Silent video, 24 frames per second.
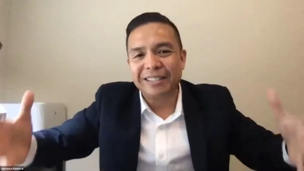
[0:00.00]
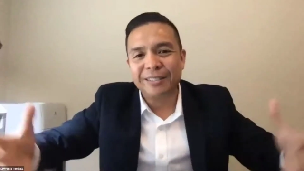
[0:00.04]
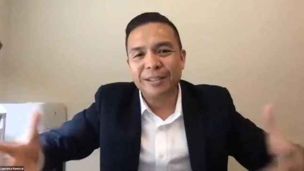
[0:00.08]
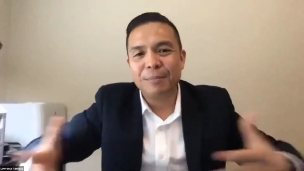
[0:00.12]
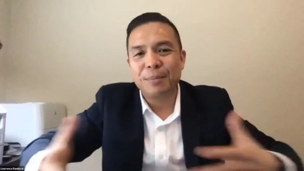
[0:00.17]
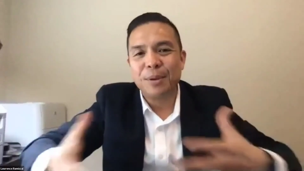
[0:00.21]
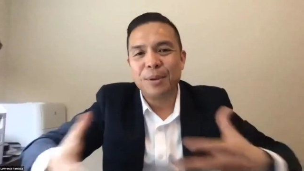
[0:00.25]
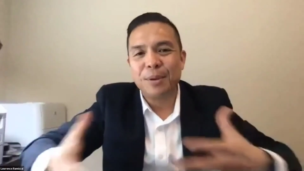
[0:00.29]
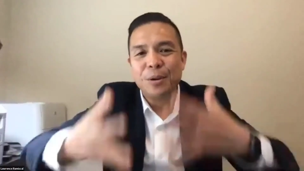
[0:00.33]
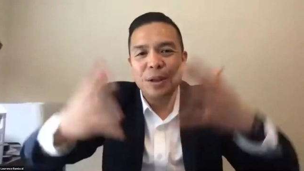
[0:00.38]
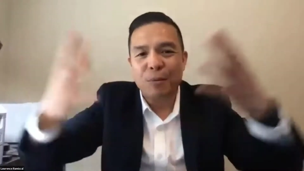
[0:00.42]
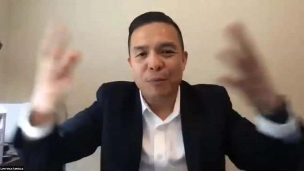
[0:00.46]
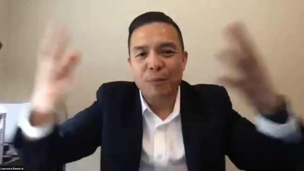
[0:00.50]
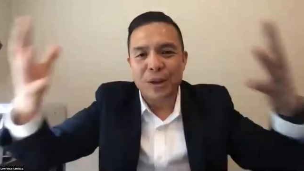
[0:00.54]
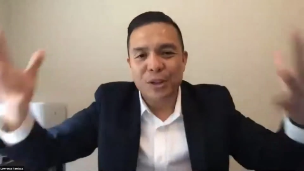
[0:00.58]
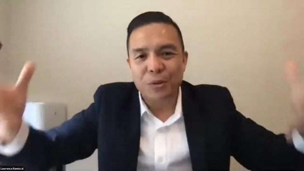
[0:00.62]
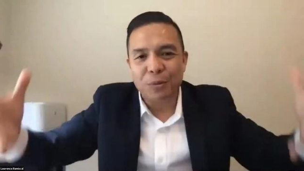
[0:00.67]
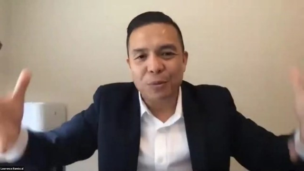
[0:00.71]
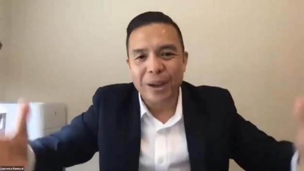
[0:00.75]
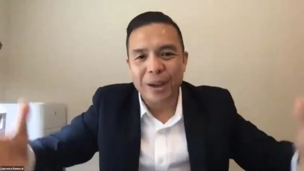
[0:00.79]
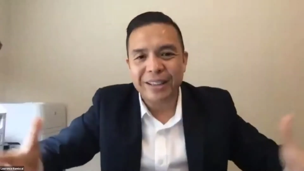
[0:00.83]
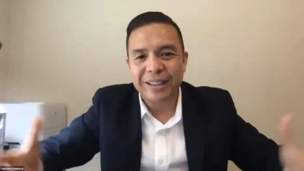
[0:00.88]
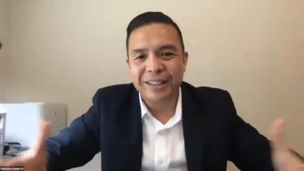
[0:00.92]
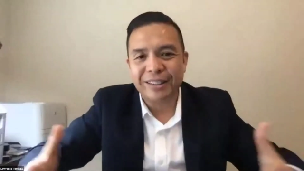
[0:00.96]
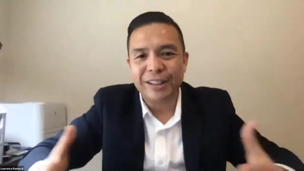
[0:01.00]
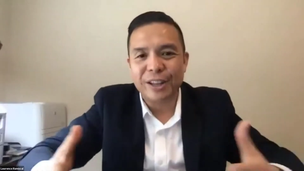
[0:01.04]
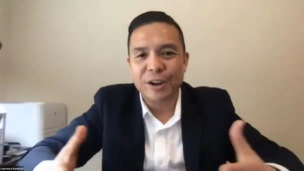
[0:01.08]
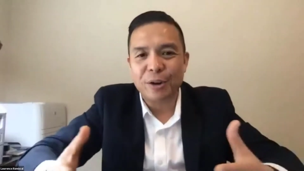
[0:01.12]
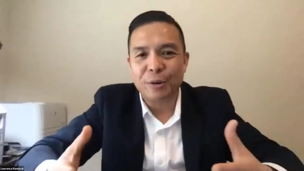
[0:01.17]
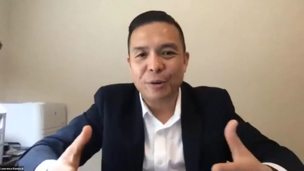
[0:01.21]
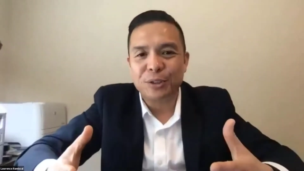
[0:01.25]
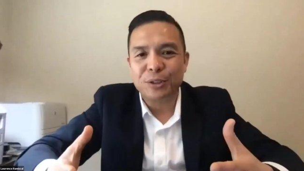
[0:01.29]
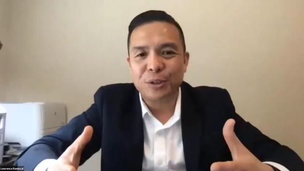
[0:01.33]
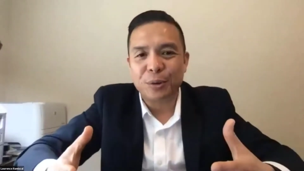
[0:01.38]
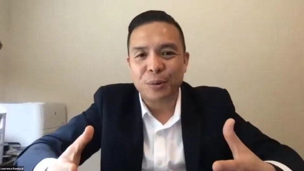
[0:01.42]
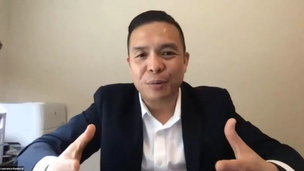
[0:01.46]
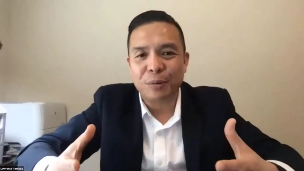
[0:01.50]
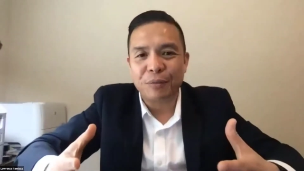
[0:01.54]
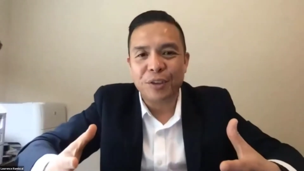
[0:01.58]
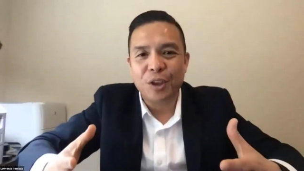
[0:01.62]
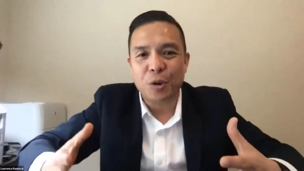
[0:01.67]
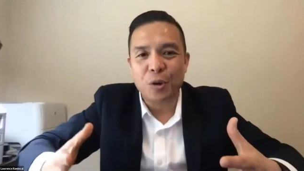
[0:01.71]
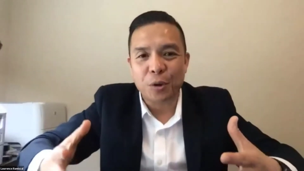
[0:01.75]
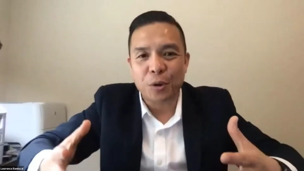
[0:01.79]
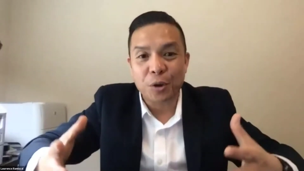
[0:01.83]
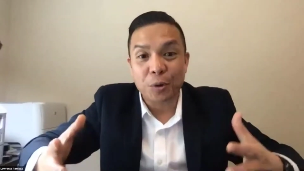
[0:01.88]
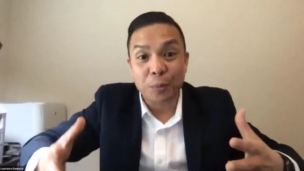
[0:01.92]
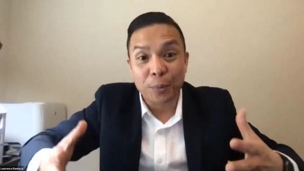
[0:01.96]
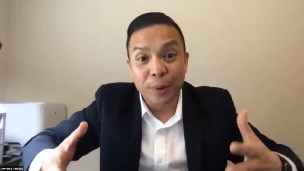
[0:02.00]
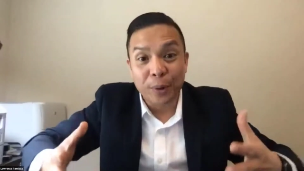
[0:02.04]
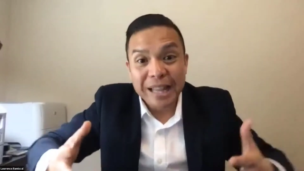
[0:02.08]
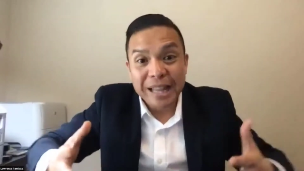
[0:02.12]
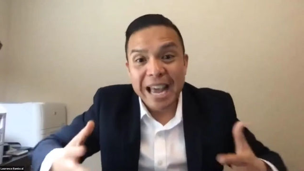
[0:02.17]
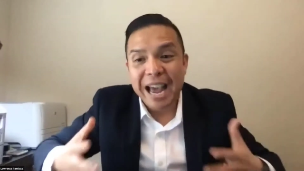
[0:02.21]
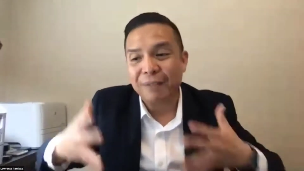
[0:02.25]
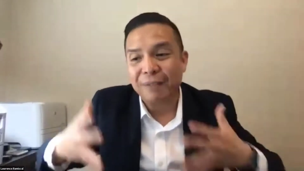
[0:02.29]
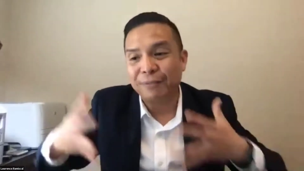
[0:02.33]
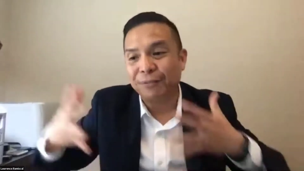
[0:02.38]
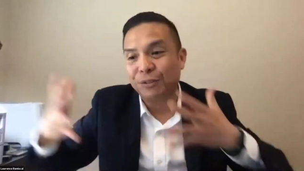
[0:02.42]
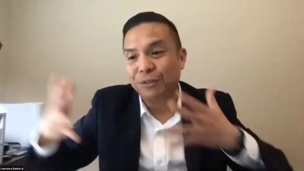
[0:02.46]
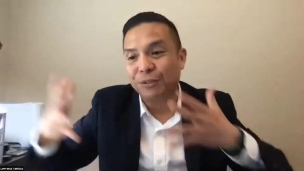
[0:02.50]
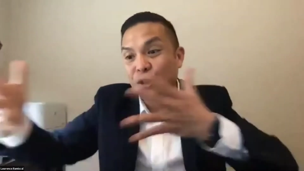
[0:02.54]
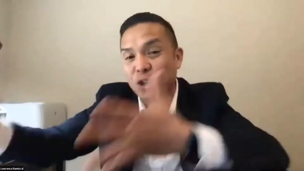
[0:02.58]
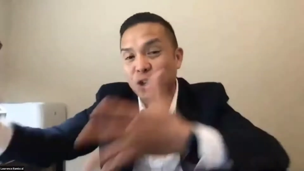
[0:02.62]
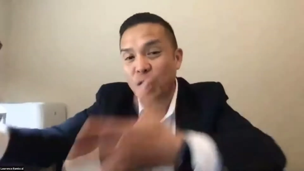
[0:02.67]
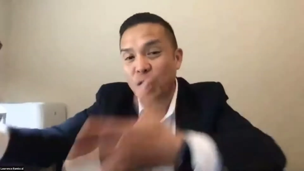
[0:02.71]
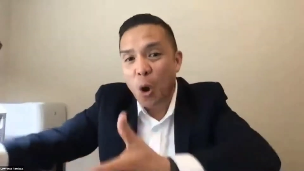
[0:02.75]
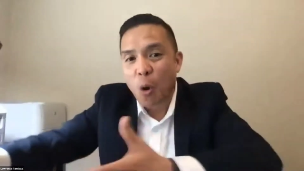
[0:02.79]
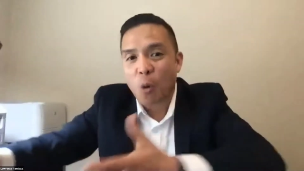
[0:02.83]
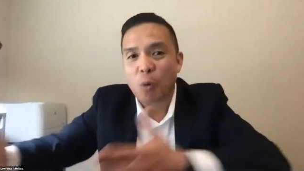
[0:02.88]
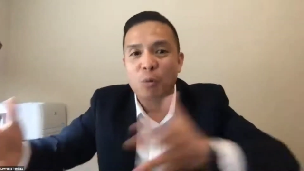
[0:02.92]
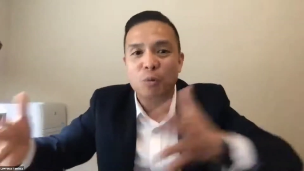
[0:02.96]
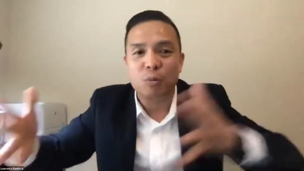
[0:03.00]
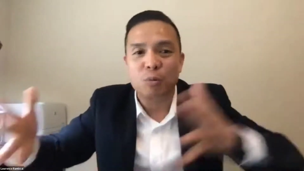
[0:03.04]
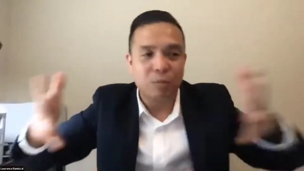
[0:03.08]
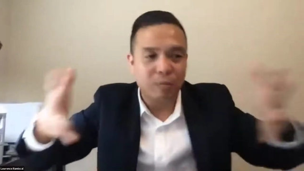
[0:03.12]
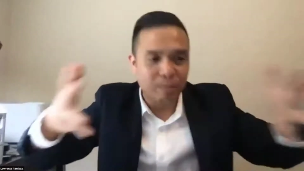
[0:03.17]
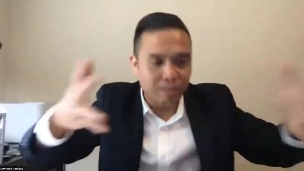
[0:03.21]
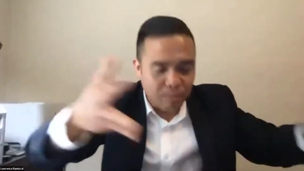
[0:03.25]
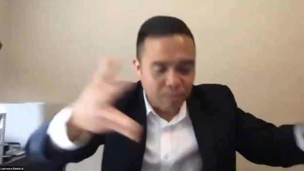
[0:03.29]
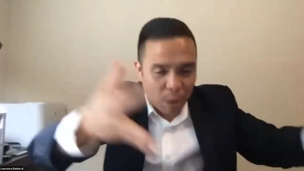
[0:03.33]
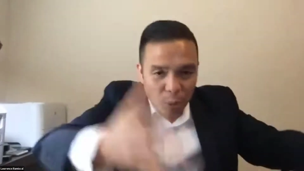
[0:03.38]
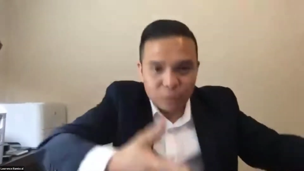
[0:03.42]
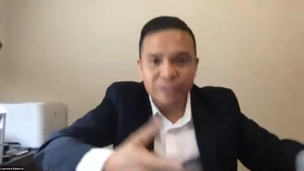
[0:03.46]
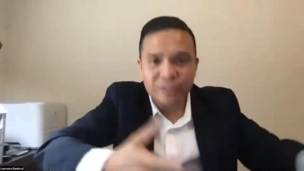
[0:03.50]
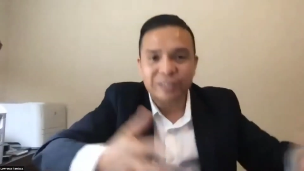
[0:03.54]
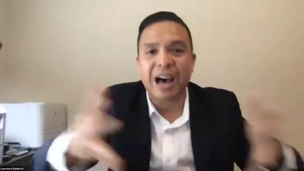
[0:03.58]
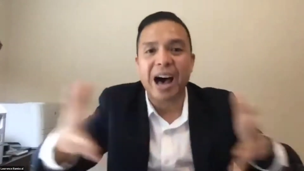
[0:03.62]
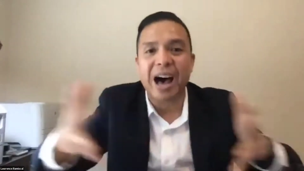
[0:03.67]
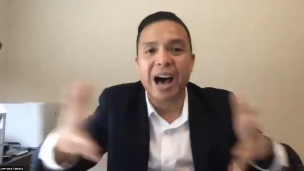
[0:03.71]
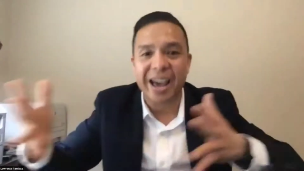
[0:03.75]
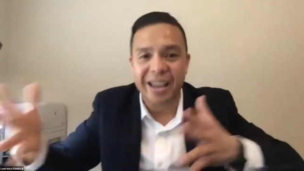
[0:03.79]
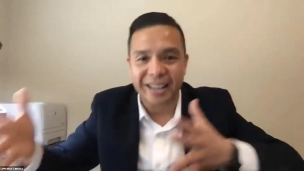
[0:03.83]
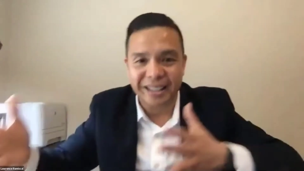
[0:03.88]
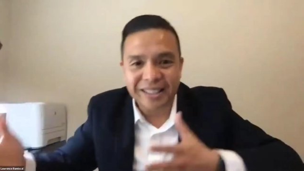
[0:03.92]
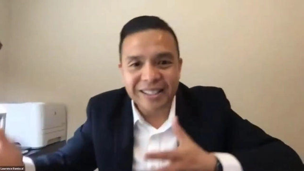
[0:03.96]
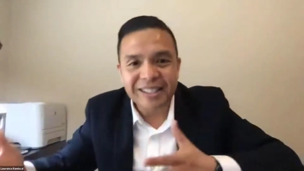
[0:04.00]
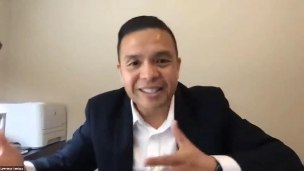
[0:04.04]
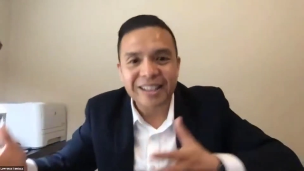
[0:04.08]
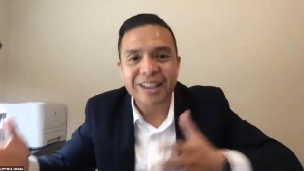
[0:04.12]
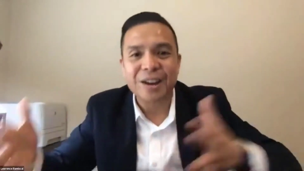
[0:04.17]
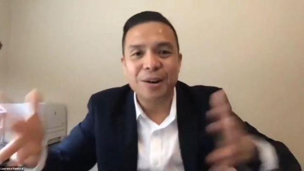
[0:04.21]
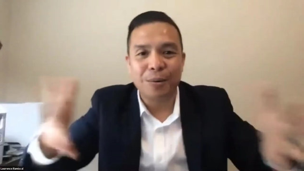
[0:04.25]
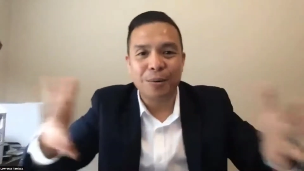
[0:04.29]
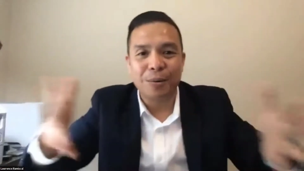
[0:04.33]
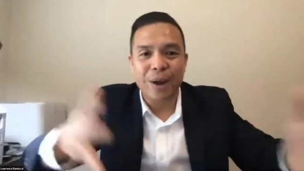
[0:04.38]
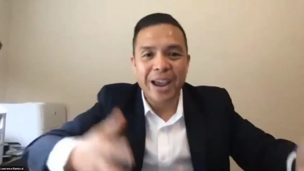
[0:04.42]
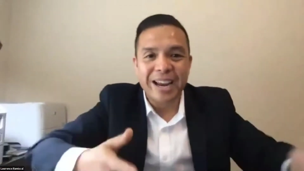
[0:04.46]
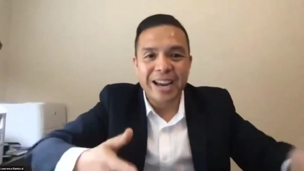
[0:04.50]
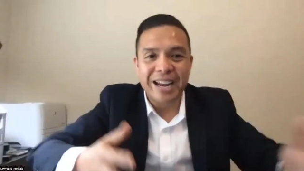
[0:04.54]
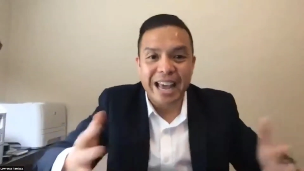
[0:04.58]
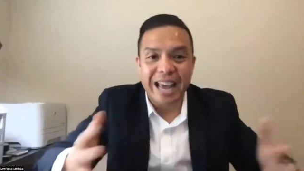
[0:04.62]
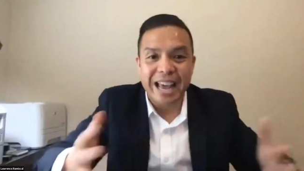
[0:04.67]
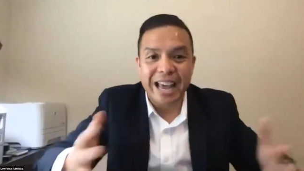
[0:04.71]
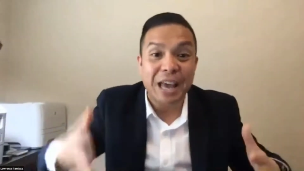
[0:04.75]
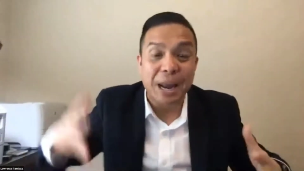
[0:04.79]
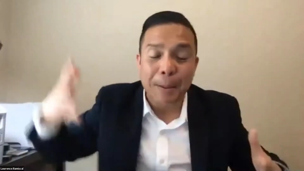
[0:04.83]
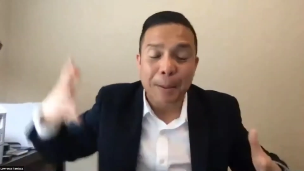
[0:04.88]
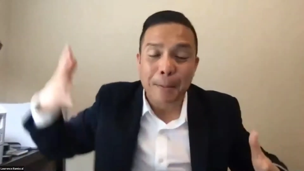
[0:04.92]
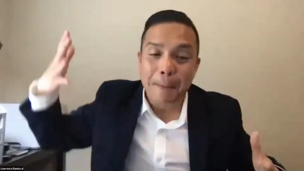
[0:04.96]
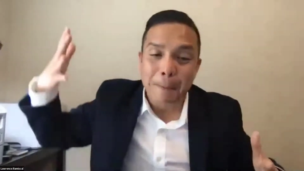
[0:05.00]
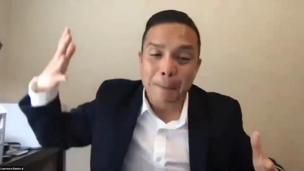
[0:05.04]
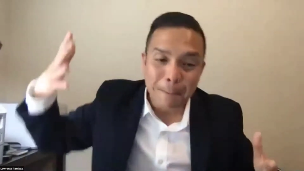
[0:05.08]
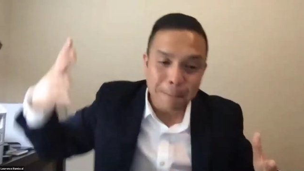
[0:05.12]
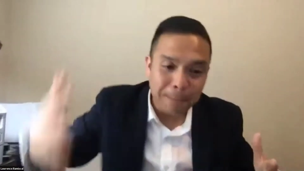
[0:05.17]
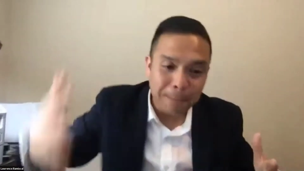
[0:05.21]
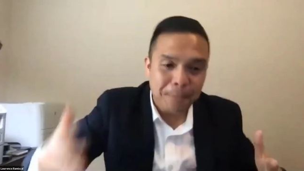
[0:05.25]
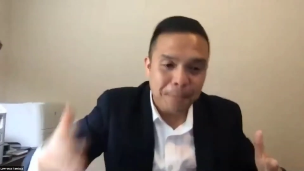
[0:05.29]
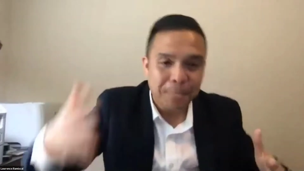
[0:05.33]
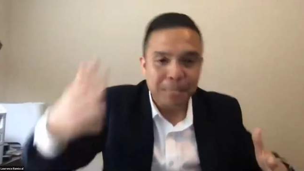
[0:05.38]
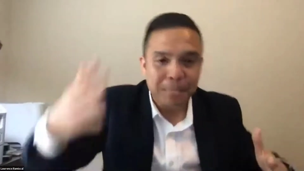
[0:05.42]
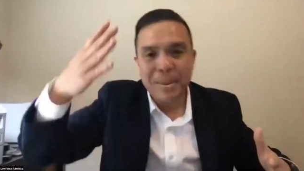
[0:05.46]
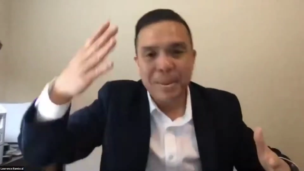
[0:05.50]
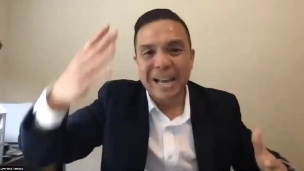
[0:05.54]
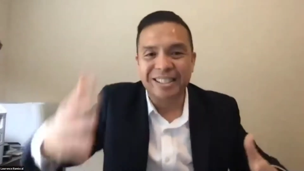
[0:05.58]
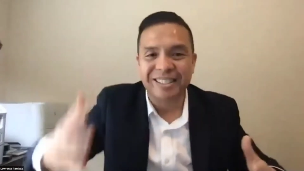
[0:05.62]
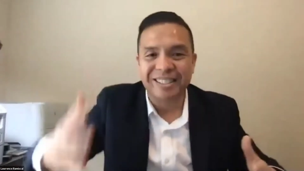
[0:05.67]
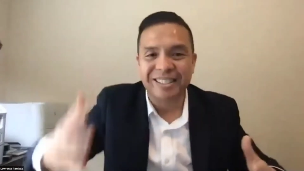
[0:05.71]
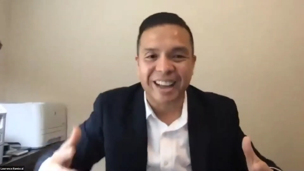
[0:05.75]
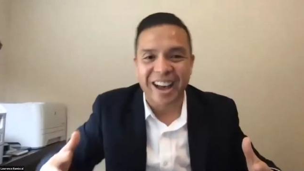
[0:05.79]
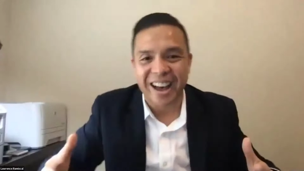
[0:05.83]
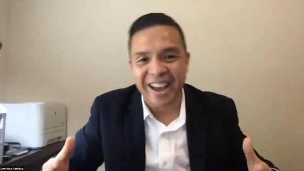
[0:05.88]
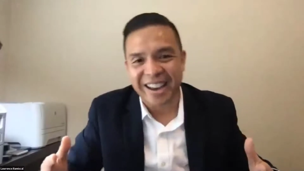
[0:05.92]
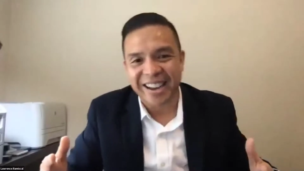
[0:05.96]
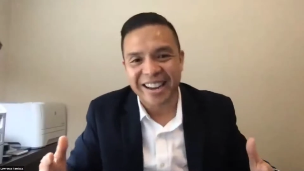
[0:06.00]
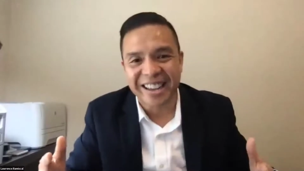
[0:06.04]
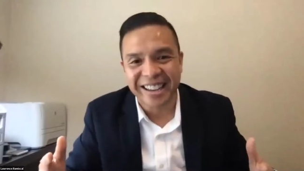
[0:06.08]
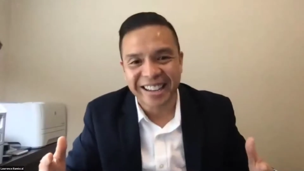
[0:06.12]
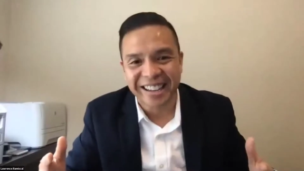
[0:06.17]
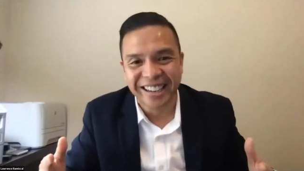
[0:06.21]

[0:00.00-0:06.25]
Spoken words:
the beauty when you write the literature review. You really have to show both sides, right? And then pick a side